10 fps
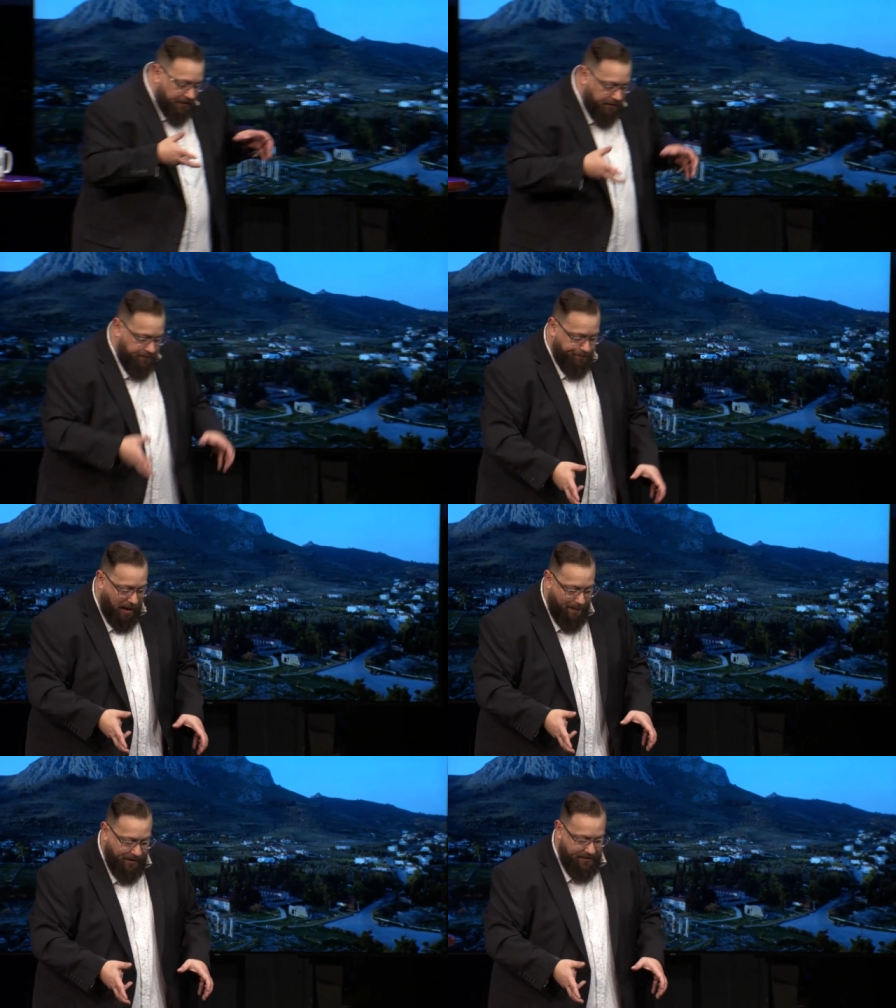to
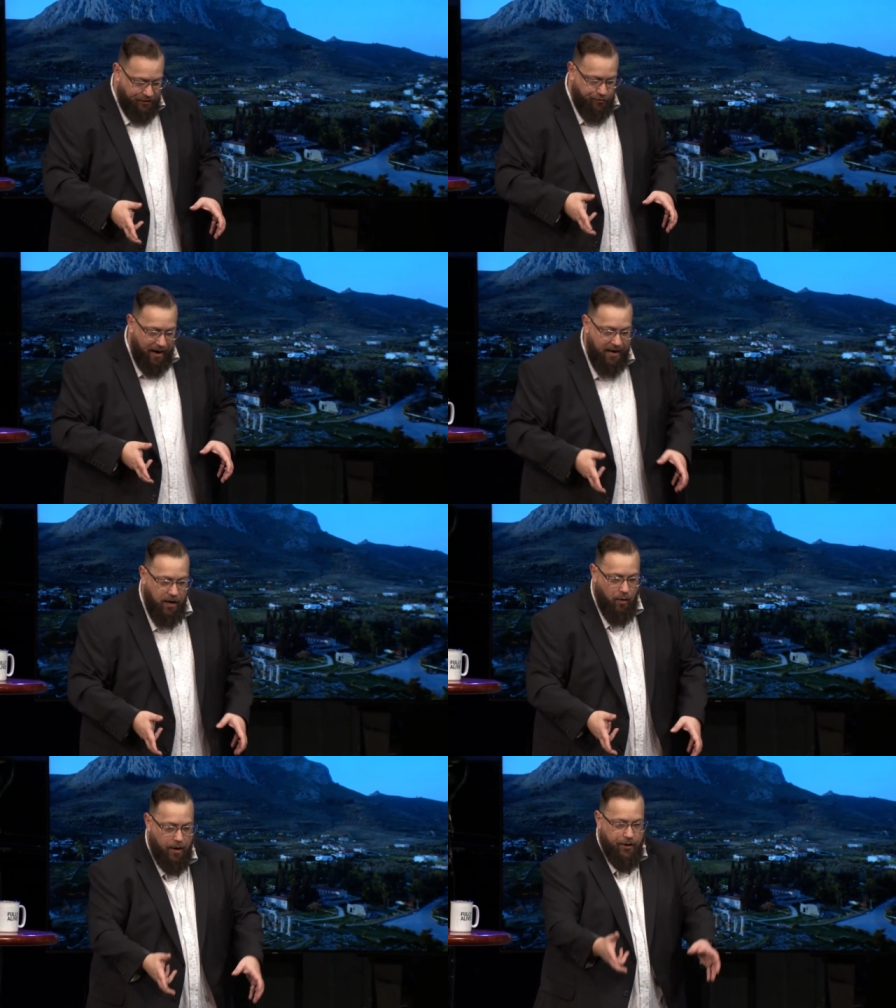pop in this grate,
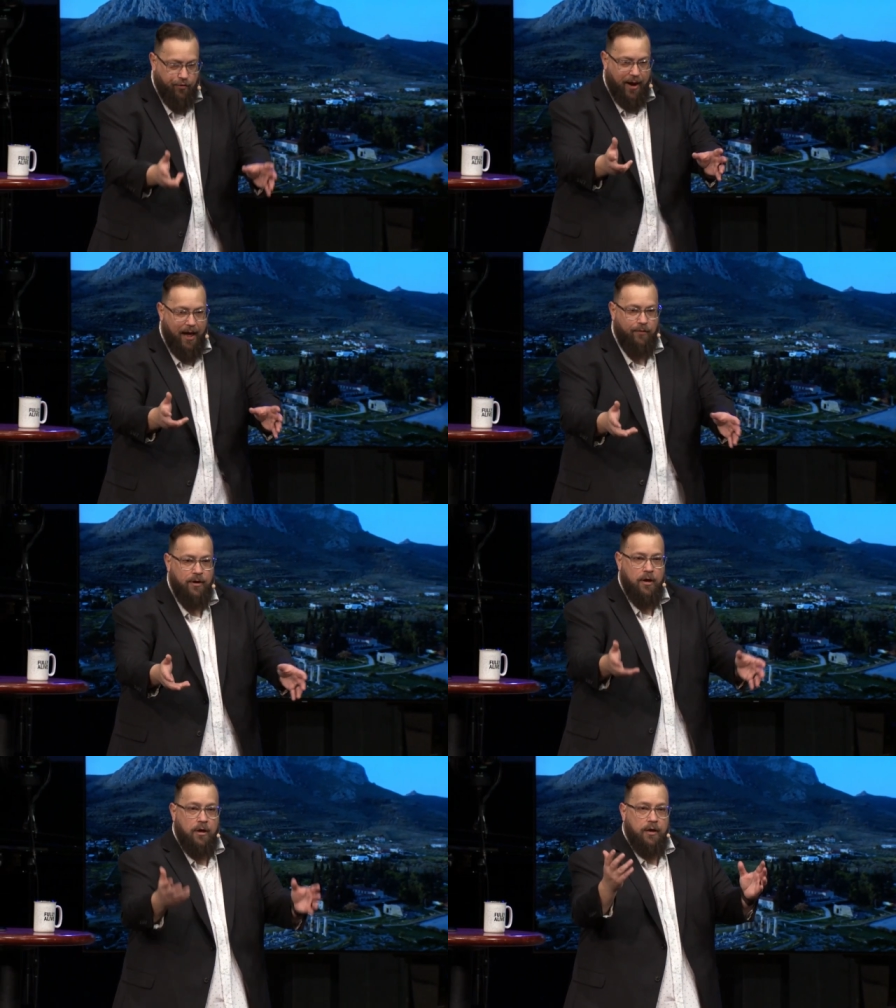go underground,
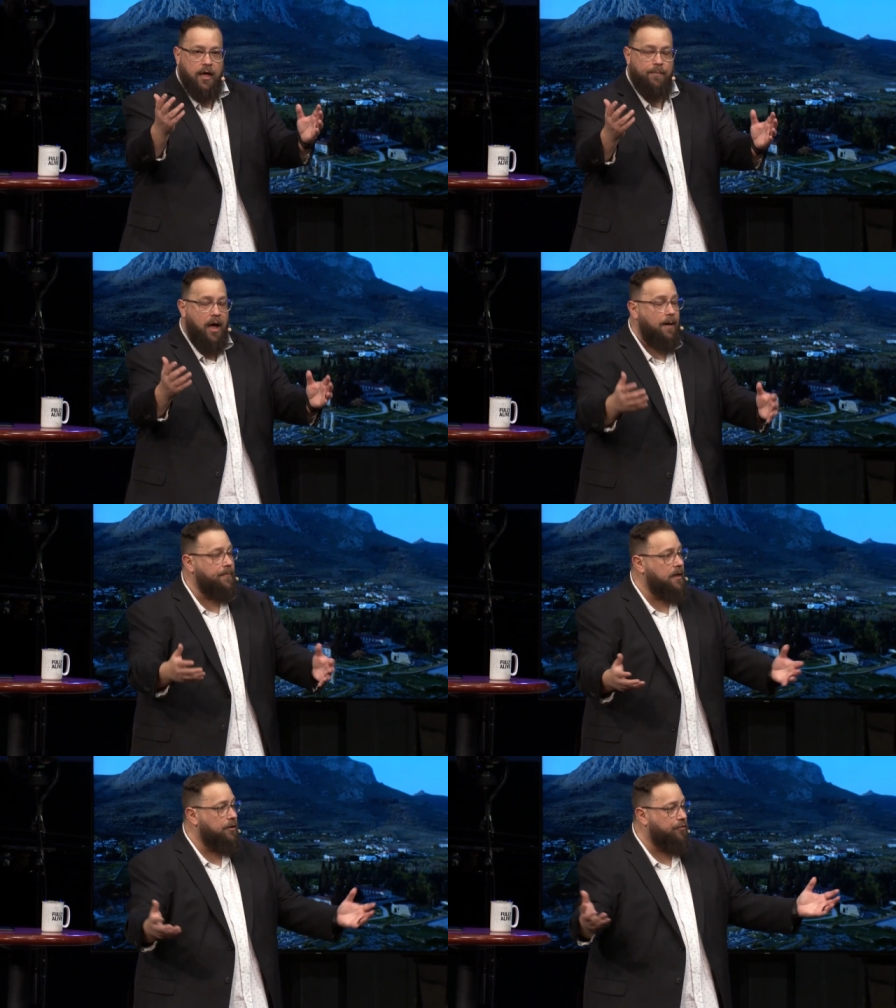come
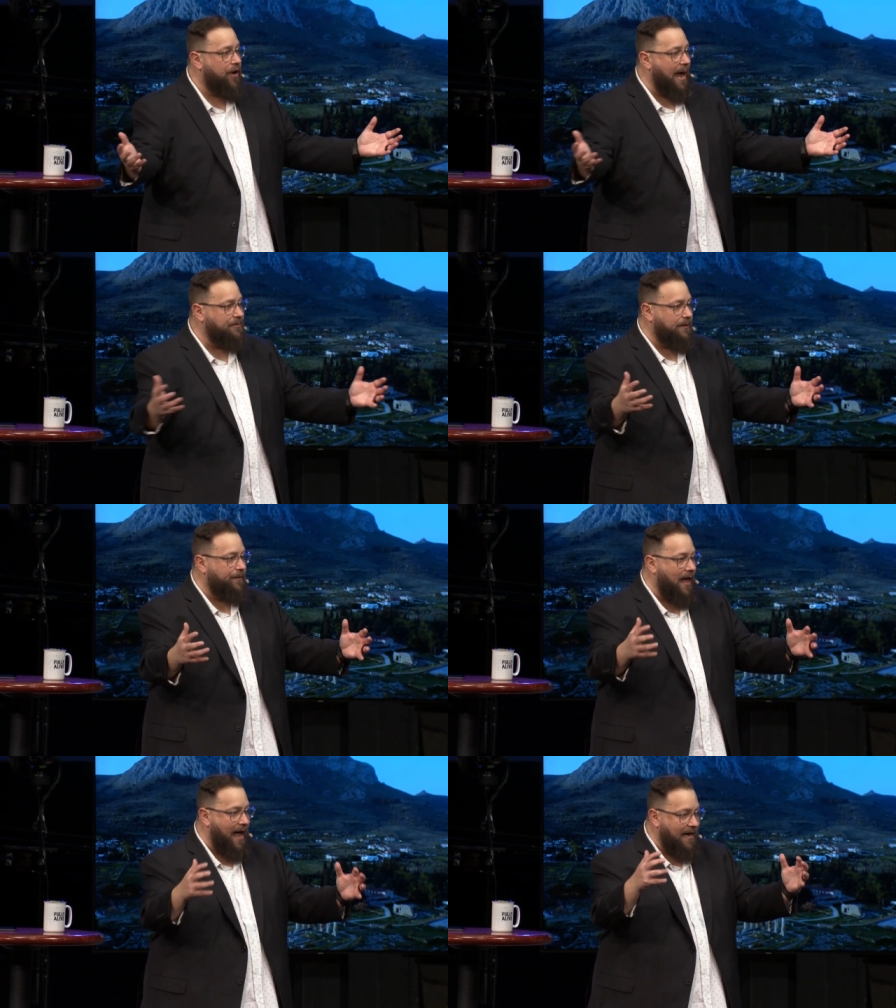up, grab
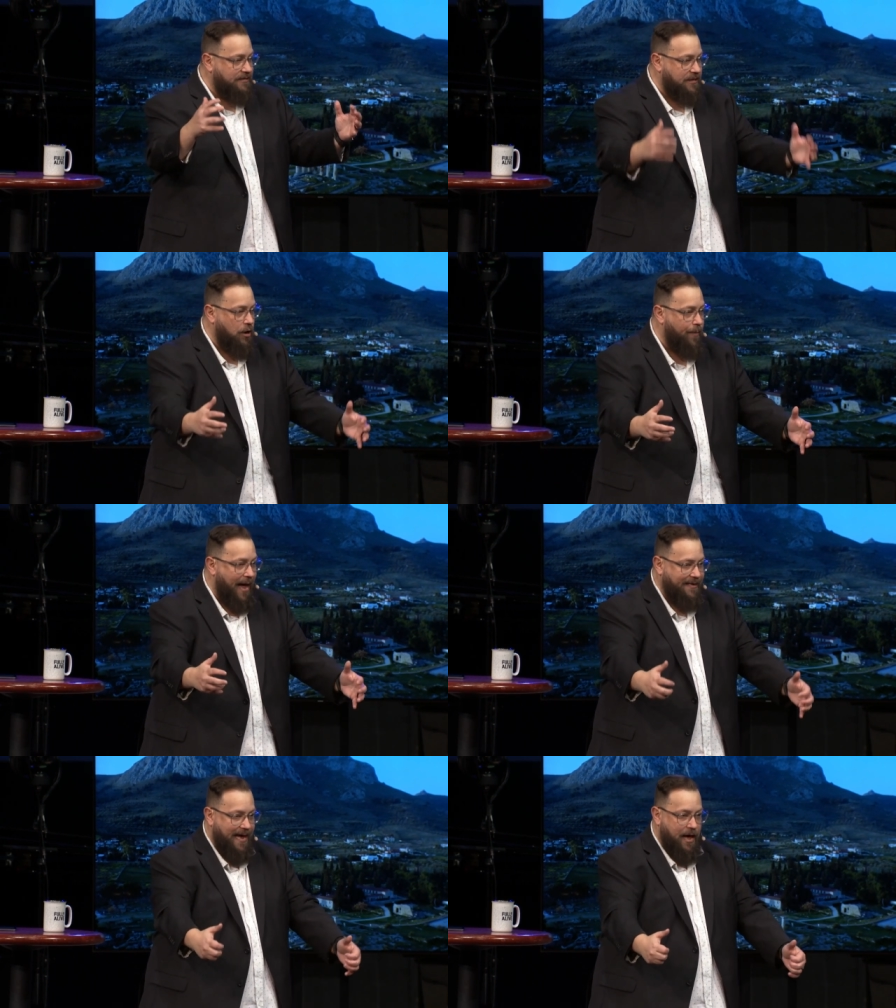supplies, go
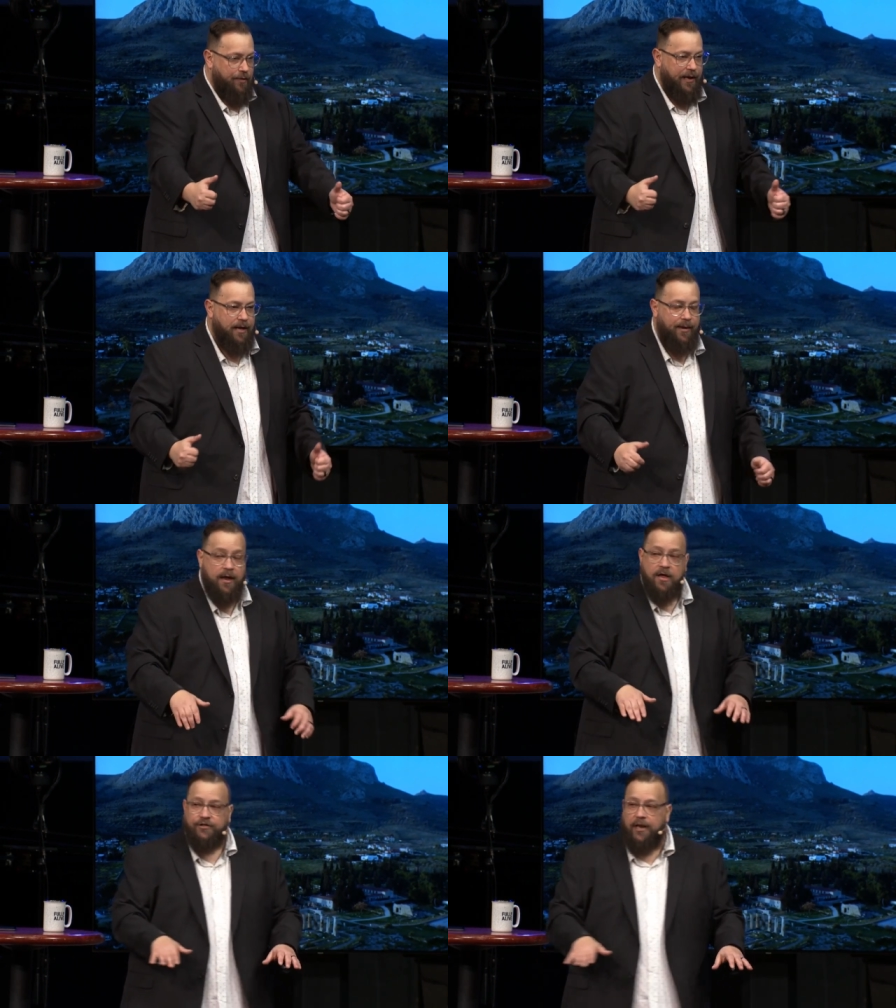back down, and come in.
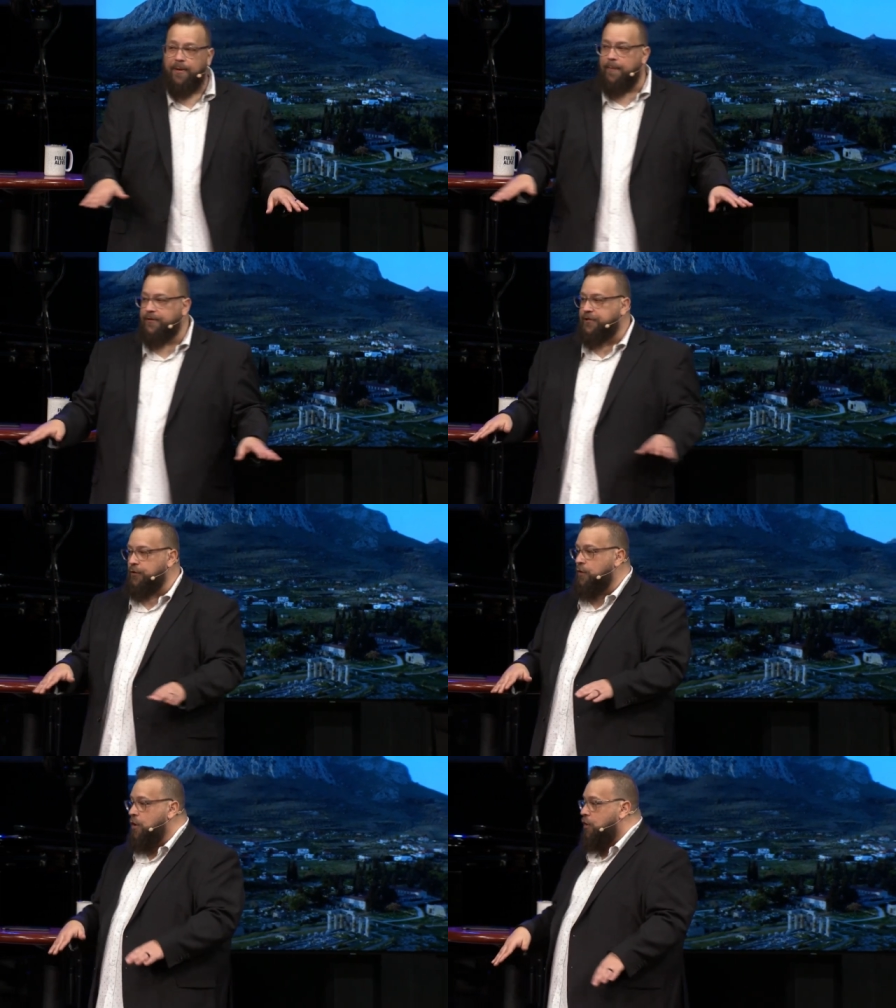So they'd be able
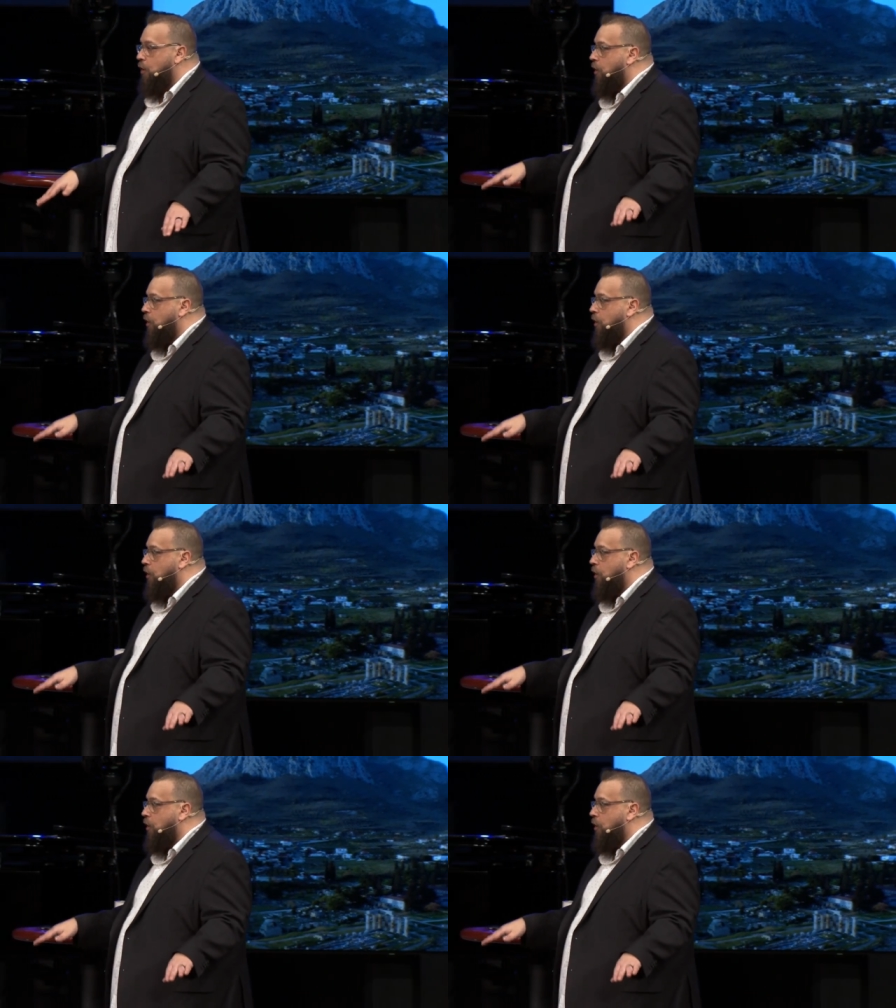to go